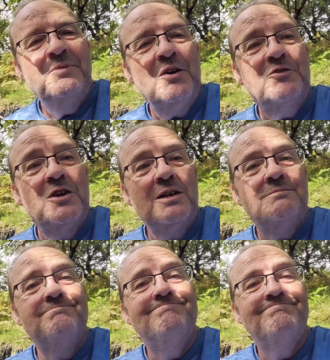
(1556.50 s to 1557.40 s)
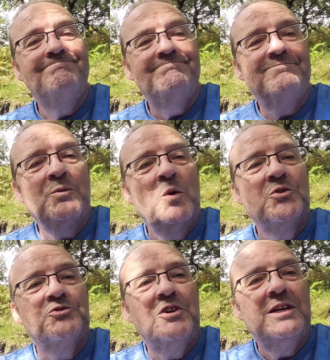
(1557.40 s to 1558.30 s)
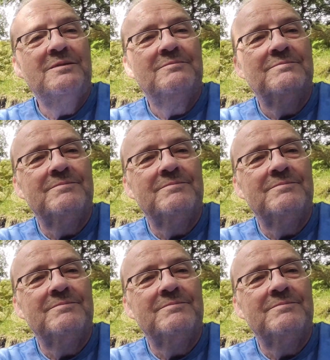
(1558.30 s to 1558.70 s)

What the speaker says: Apart from that, the world's great.